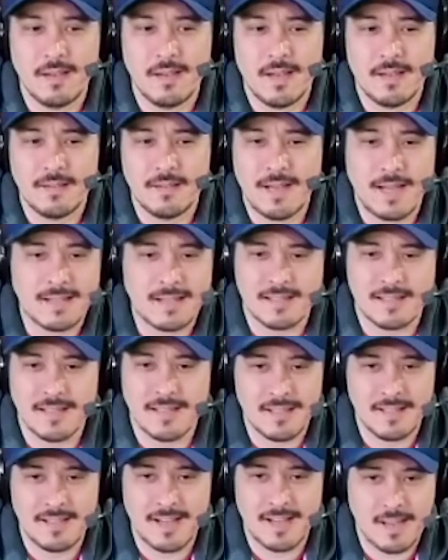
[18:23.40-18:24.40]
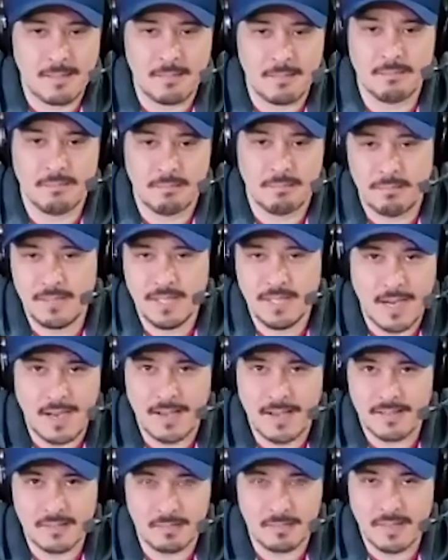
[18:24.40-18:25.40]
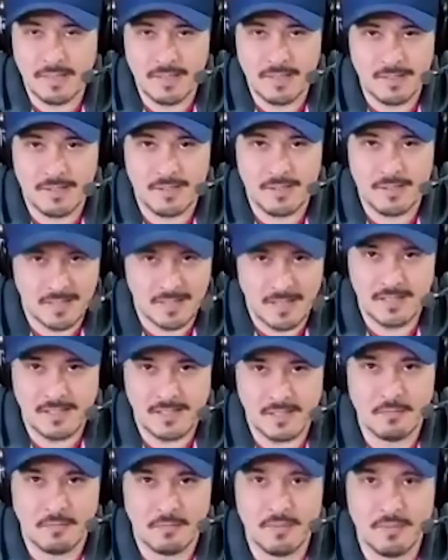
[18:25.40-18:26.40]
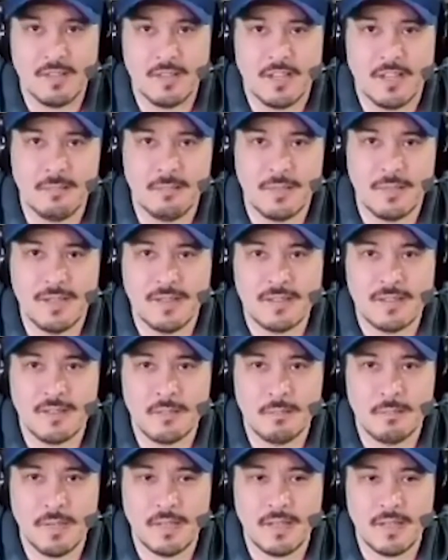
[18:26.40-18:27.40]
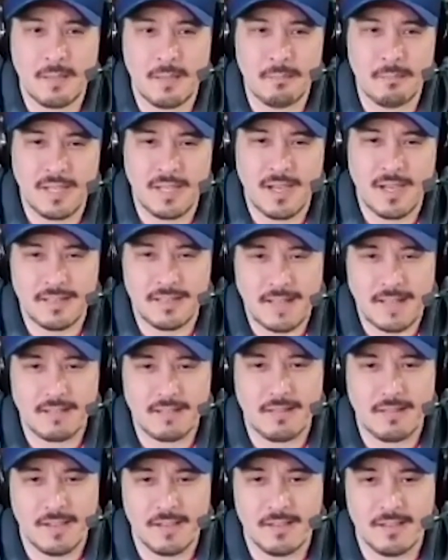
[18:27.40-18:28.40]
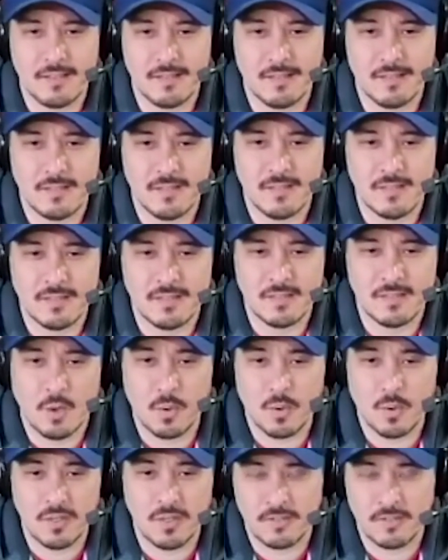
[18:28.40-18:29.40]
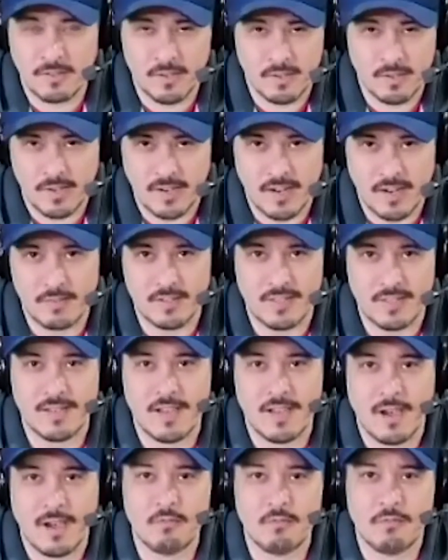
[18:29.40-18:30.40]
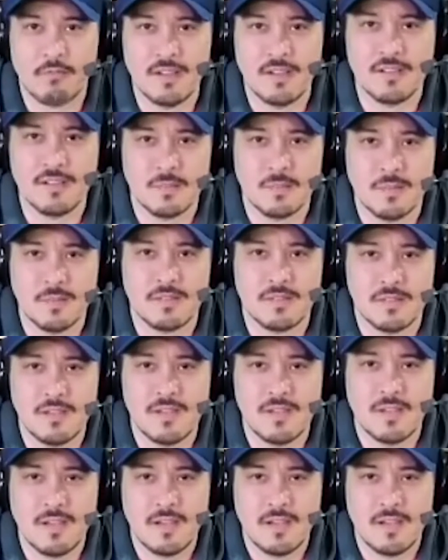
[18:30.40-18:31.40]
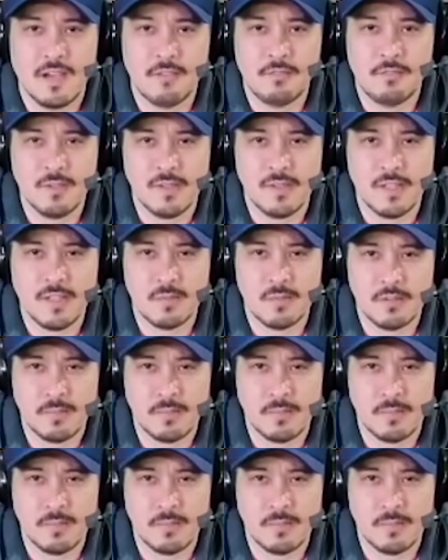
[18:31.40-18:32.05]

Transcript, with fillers: not to say that I'm beyond beginner cuz I still feel like a beginner, but I'm beyond that like totally figuring everything out phase, which I feel like would have